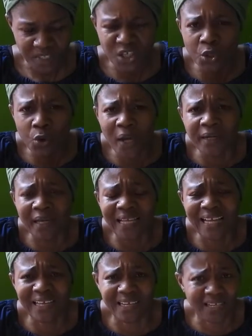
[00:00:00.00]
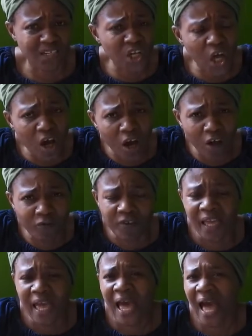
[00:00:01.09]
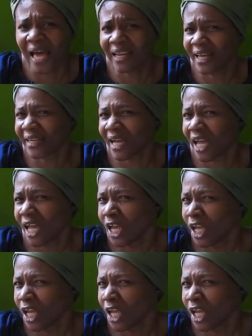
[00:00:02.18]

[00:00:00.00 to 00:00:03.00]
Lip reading: a lot of love, a lot of